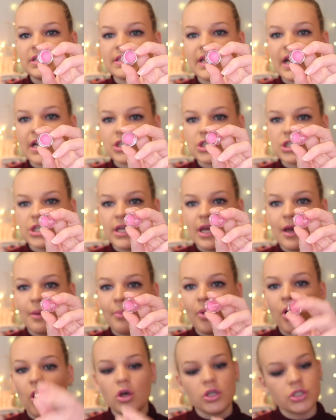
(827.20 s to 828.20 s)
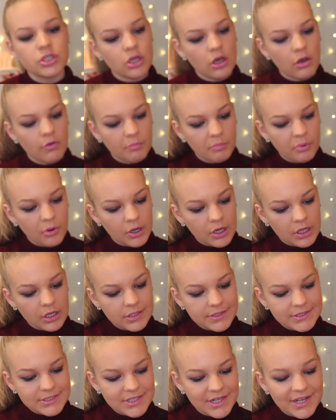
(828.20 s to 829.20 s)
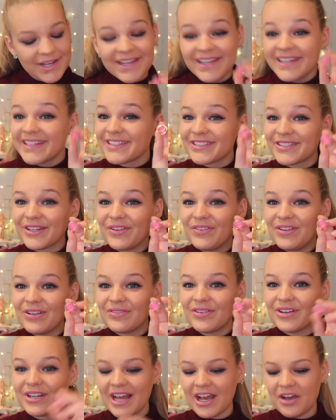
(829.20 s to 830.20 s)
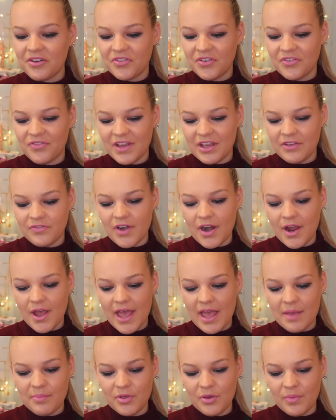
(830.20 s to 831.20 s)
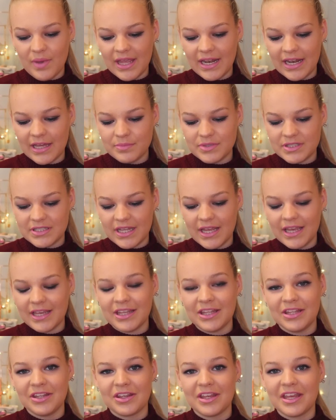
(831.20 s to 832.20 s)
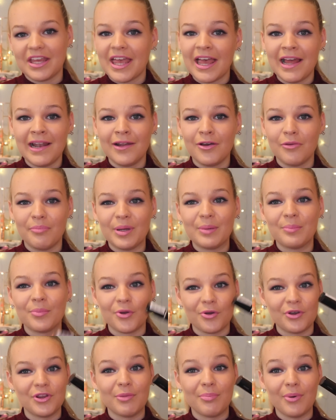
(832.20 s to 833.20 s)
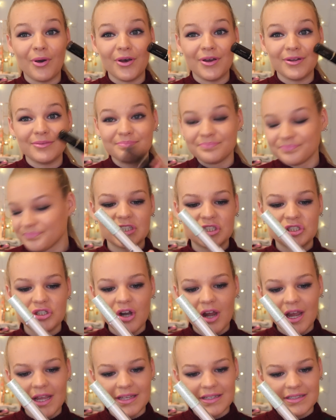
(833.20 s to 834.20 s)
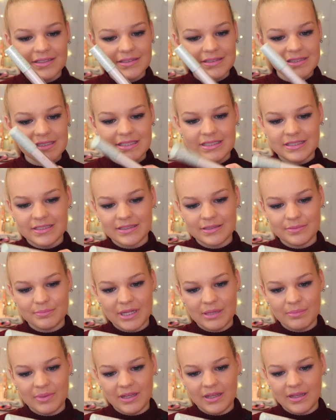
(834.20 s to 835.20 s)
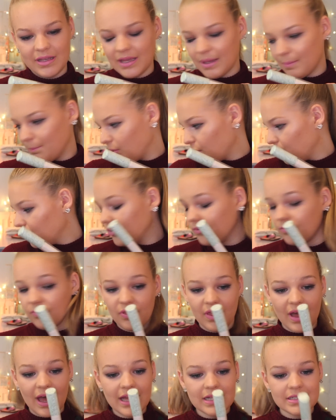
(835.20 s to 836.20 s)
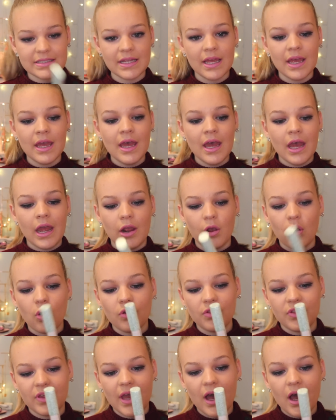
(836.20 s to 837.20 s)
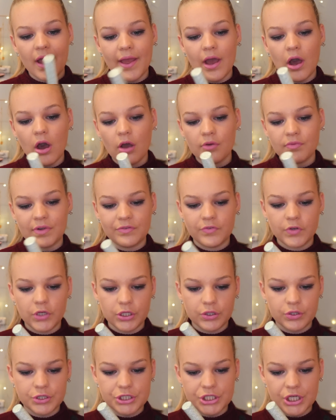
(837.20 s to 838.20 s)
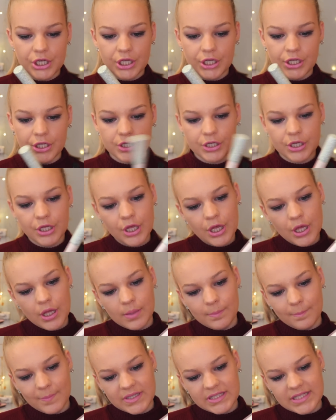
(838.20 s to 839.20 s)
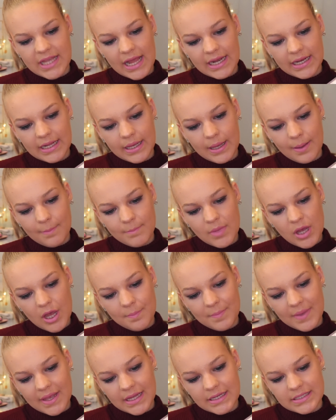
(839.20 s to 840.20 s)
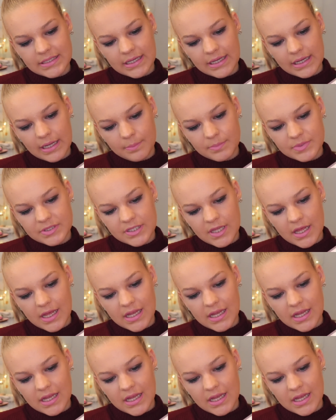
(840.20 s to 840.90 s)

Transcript: it's actually a pot of product. So if you run out of your favourite MUA lipstick, you can get a little bit more in the bottom. To try and maybe improve that, I got the I Heart Revolution Metallic Mermaid Lips